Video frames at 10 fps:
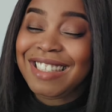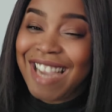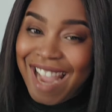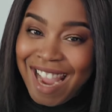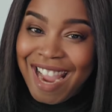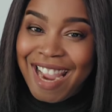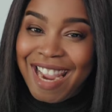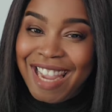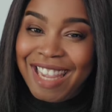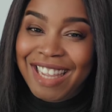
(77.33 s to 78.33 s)

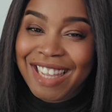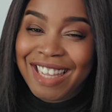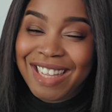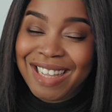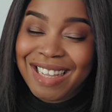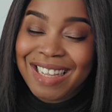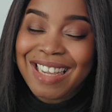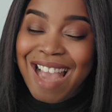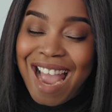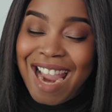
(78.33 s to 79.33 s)
Chai!
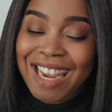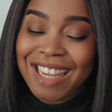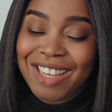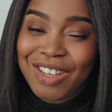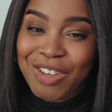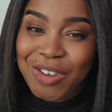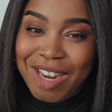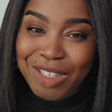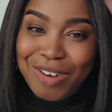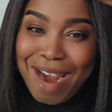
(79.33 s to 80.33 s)
Guy, you
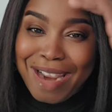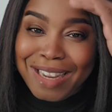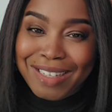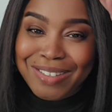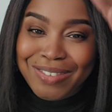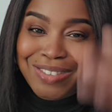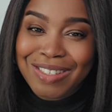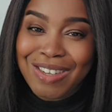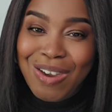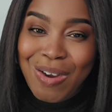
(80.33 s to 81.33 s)
did try.
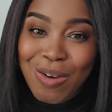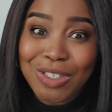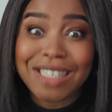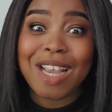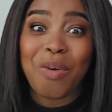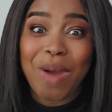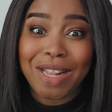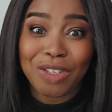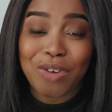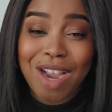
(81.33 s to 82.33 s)
Oh, she's
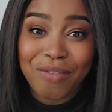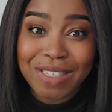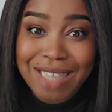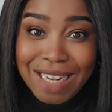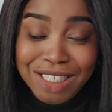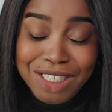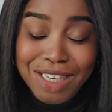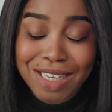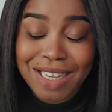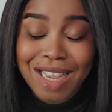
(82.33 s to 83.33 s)
aware that you have a side
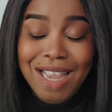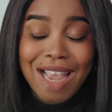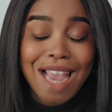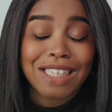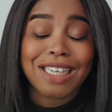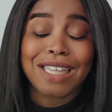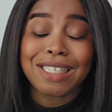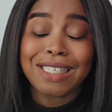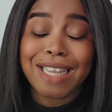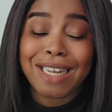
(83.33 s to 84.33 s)
chick and she
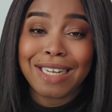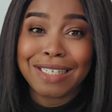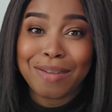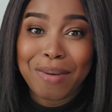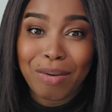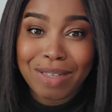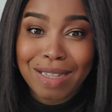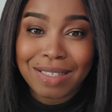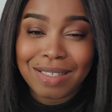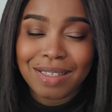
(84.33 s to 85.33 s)
hasn't said anything about
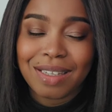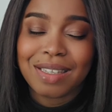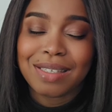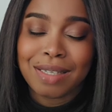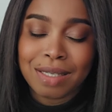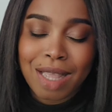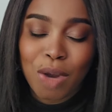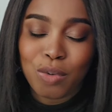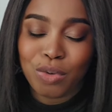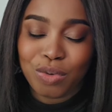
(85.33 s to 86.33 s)
that.
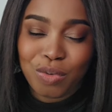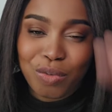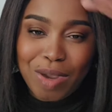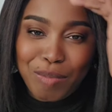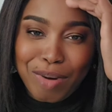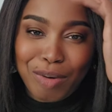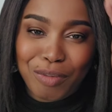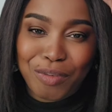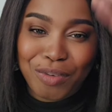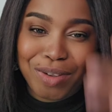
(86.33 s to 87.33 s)
Sisterhood, we are proud
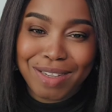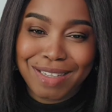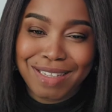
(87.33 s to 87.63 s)
of you.